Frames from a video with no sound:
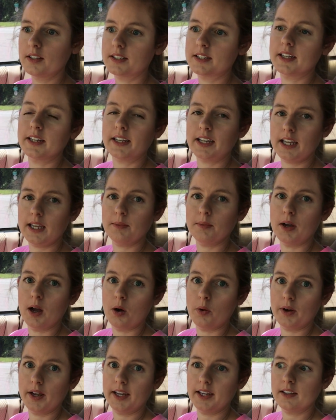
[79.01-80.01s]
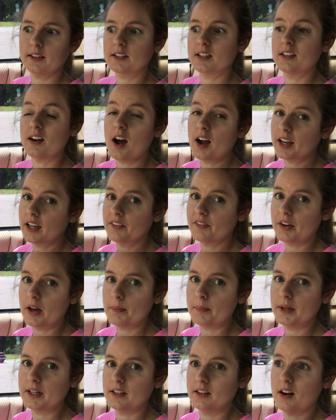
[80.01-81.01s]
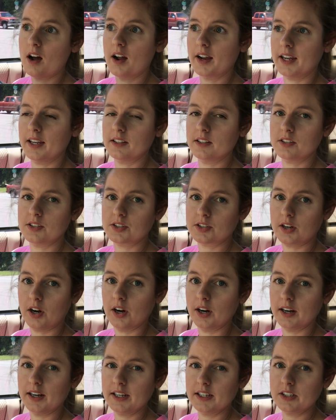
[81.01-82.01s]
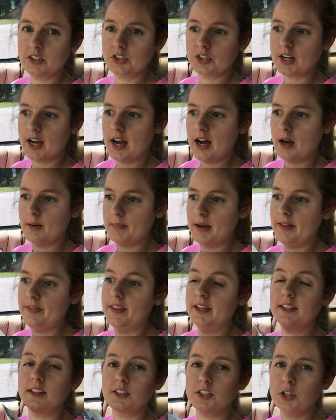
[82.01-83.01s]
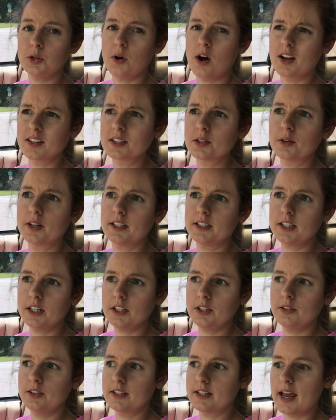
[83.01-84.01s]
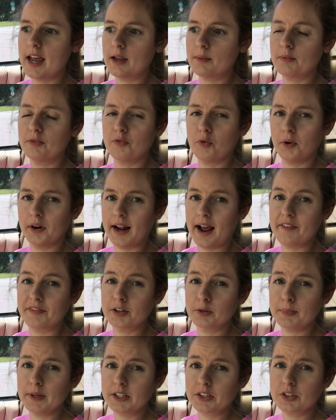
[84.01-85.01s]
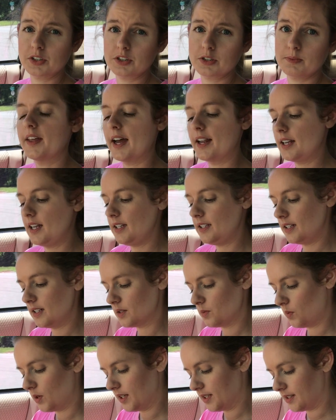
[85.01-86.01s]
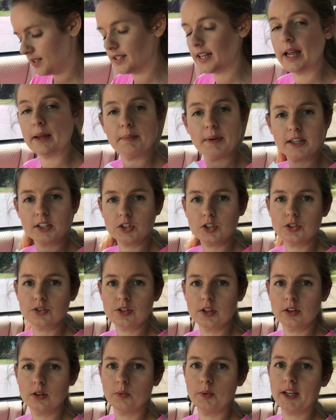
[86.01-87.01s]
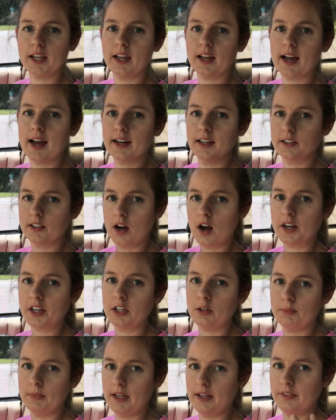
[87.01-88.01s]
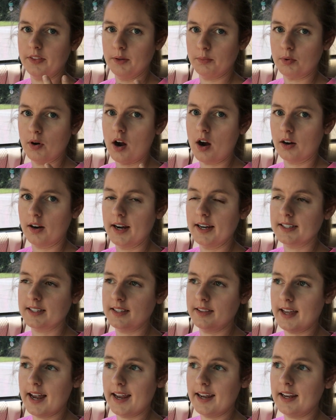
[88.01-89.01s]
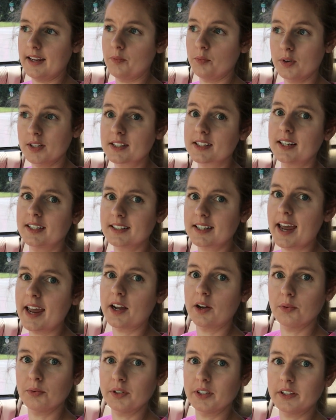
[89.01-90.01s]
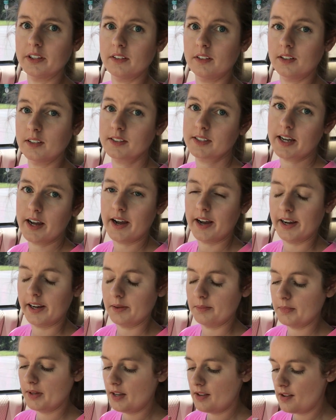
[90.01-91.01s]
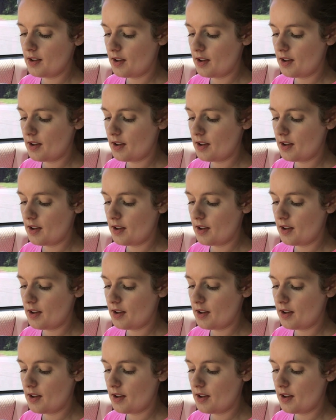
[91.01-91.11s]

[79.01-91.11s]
to keep going, to not give up, and to not get discouraged, and then to also continue to take before and after pictures. That he does want us to take pictures so that we can kind of document the progress, and that it was going to take a really long time.